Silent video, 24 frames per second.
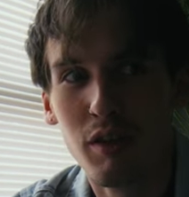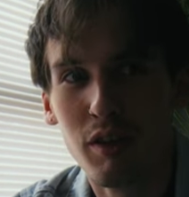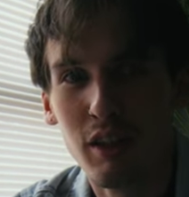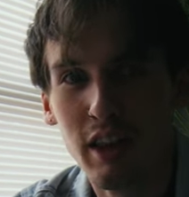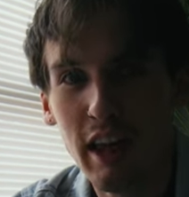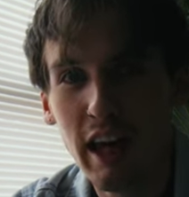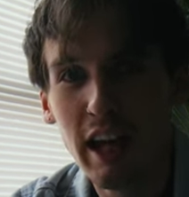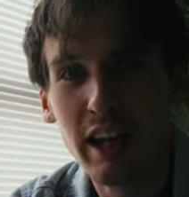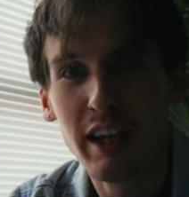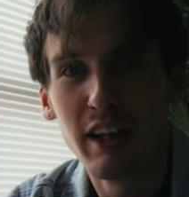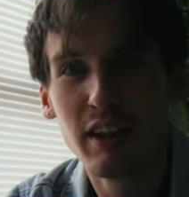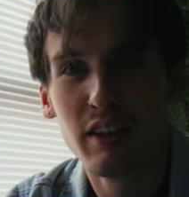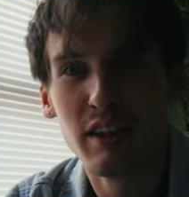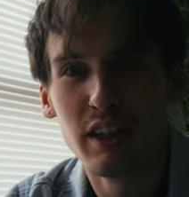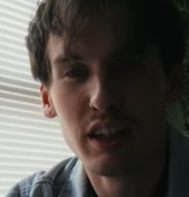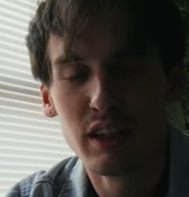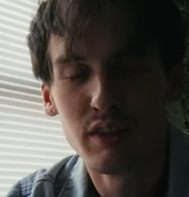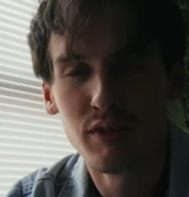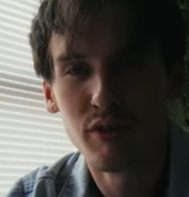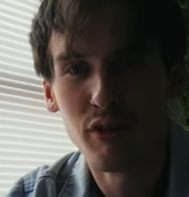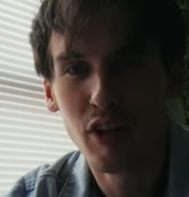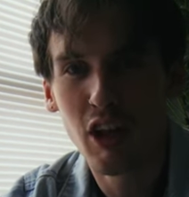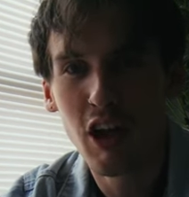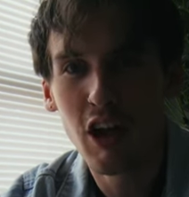getting
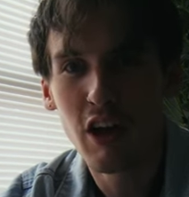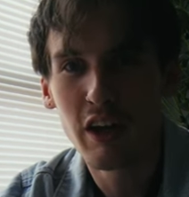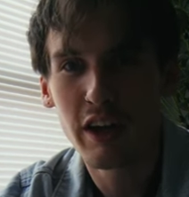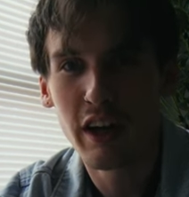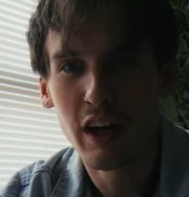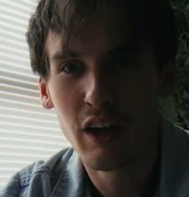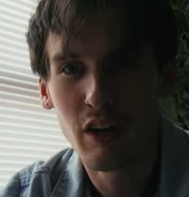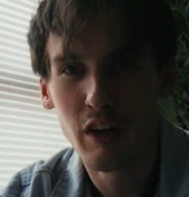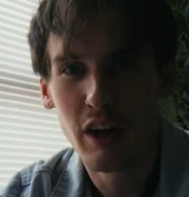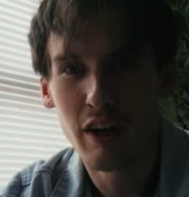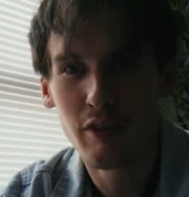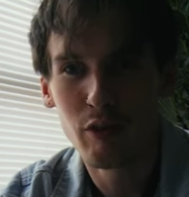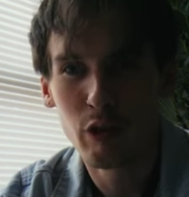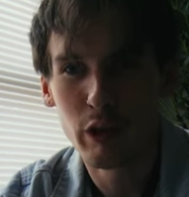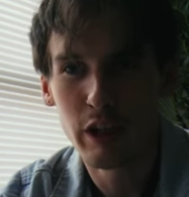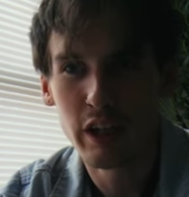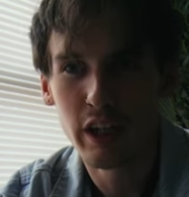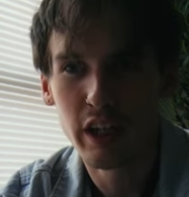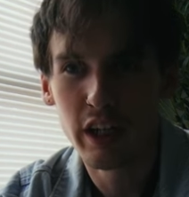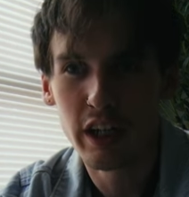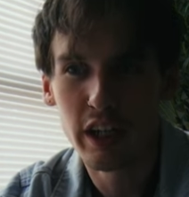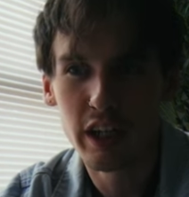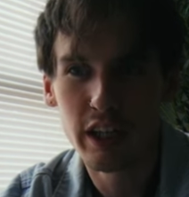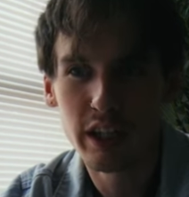this vlog out every
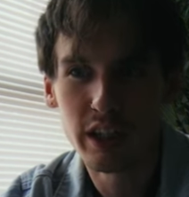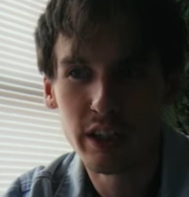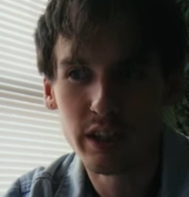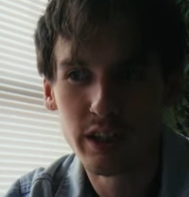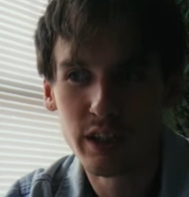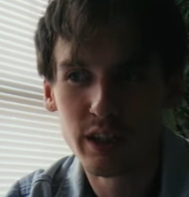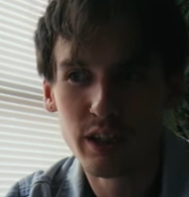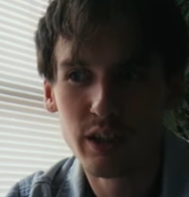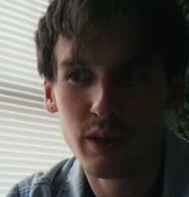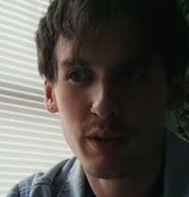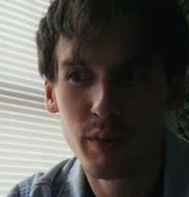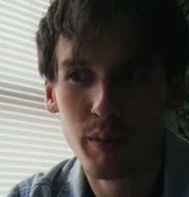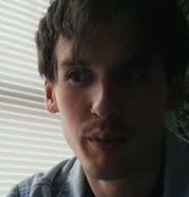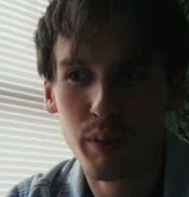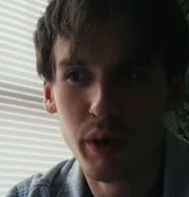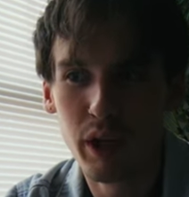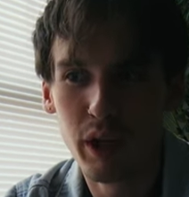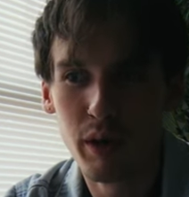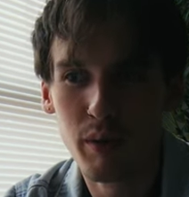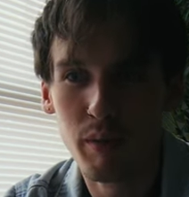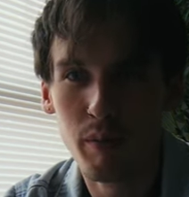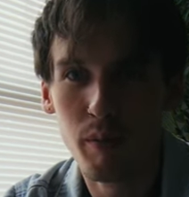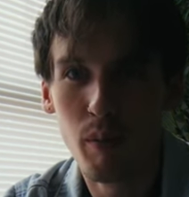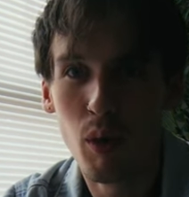day has
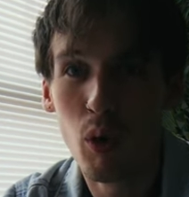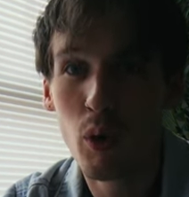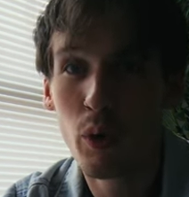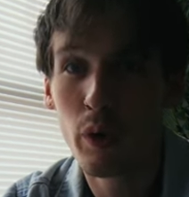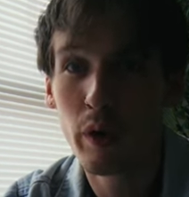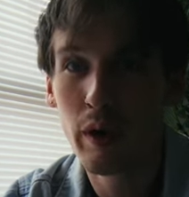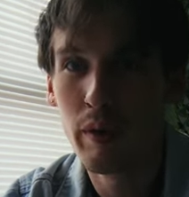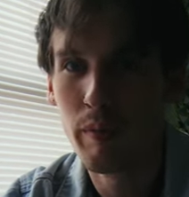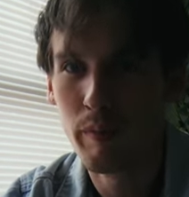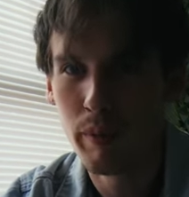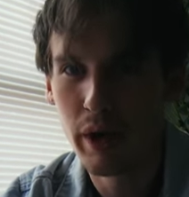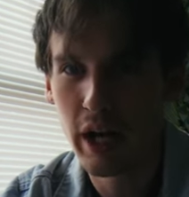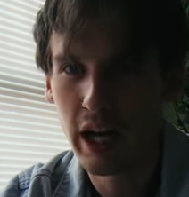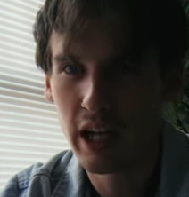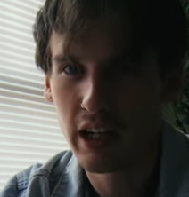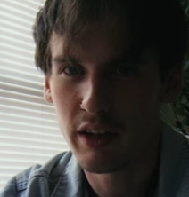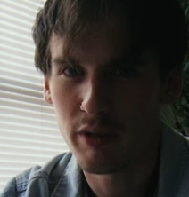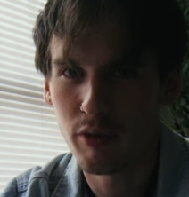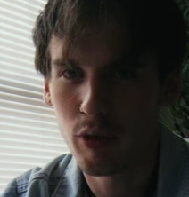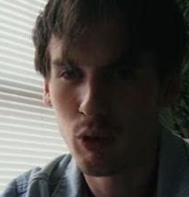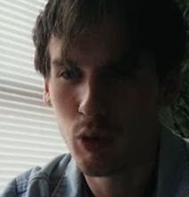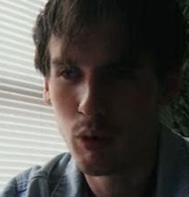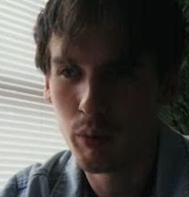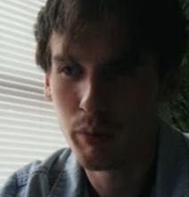been more
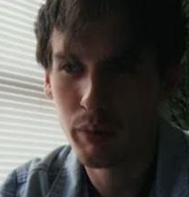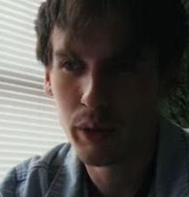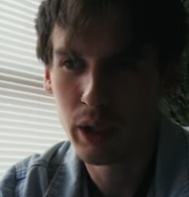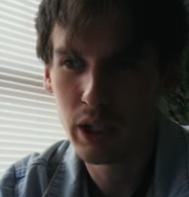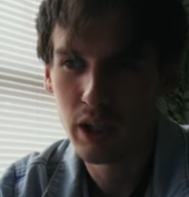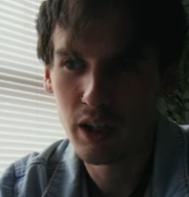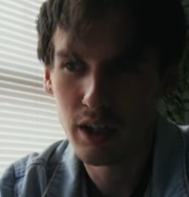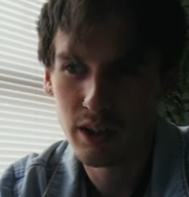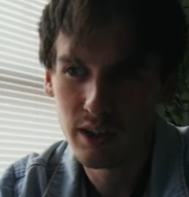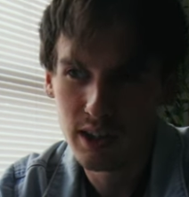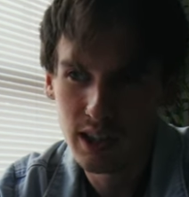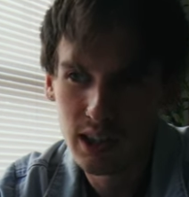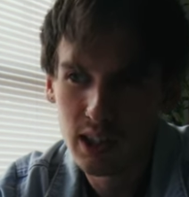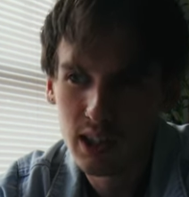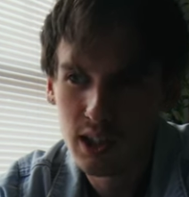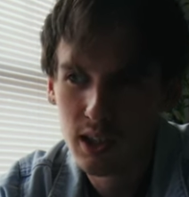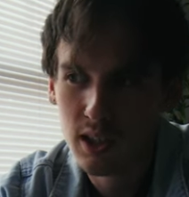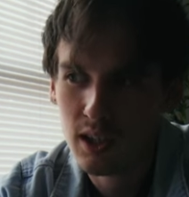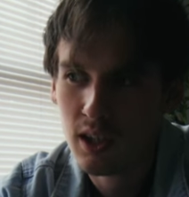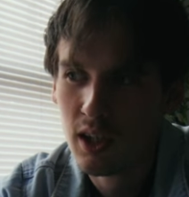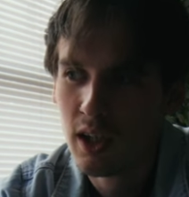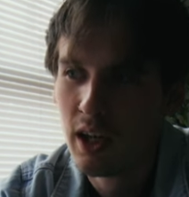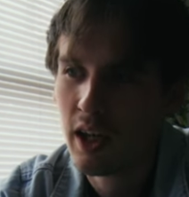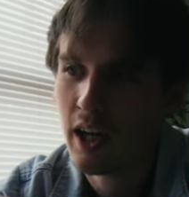impactful because
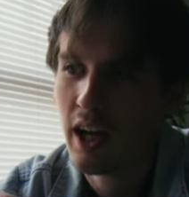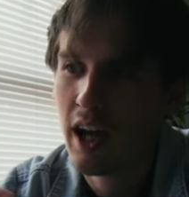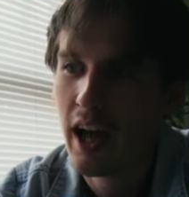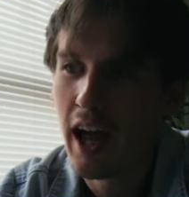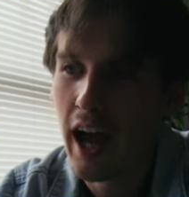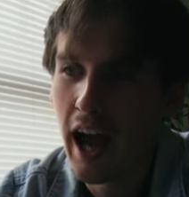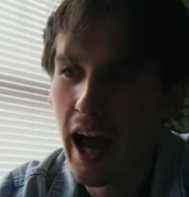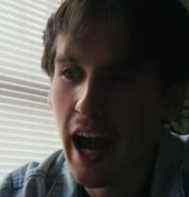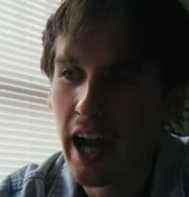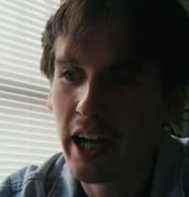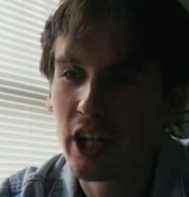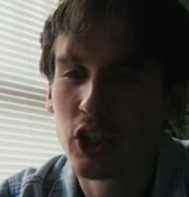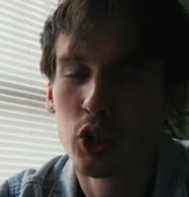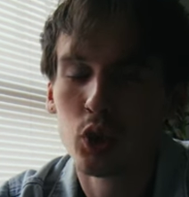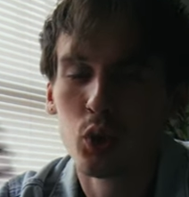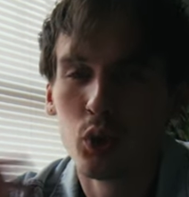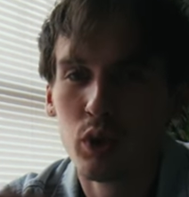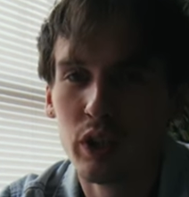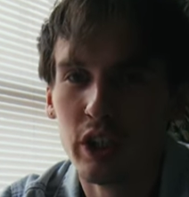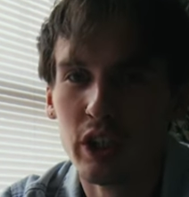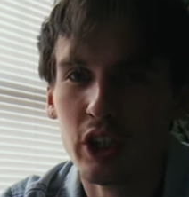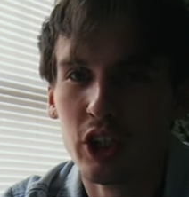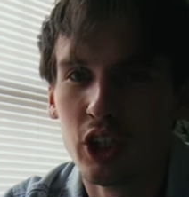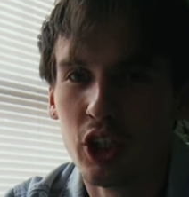it's
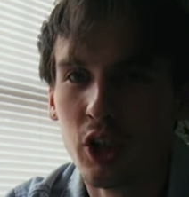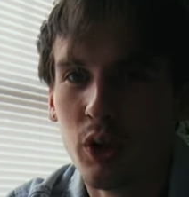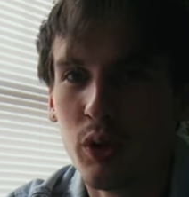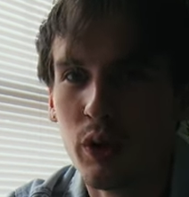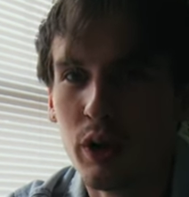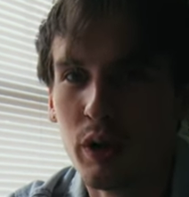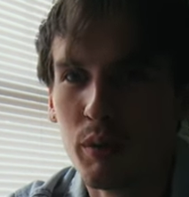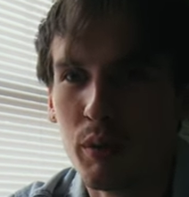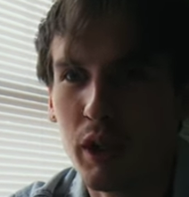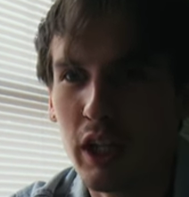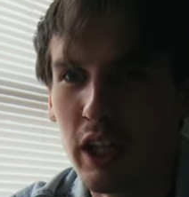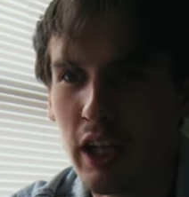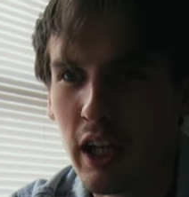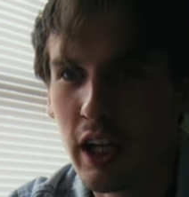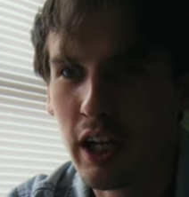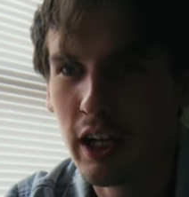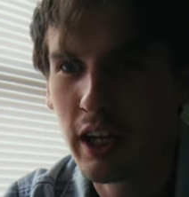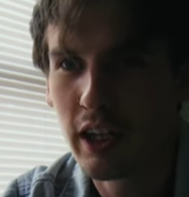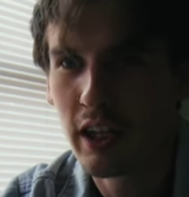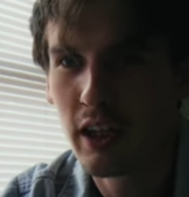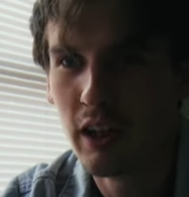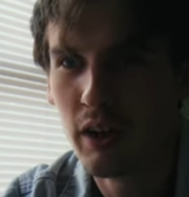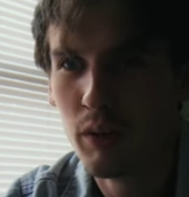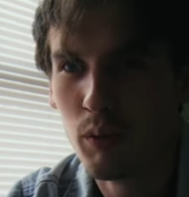actually showing me that
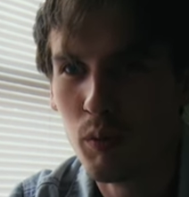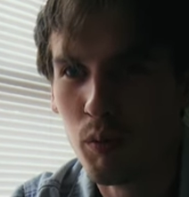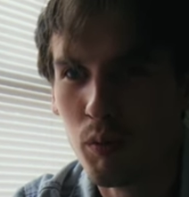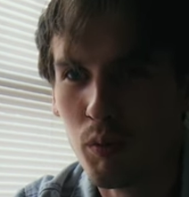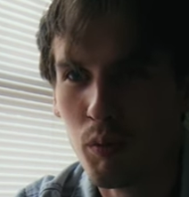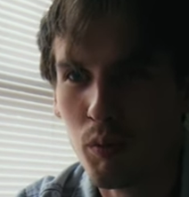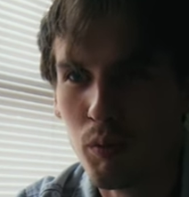I can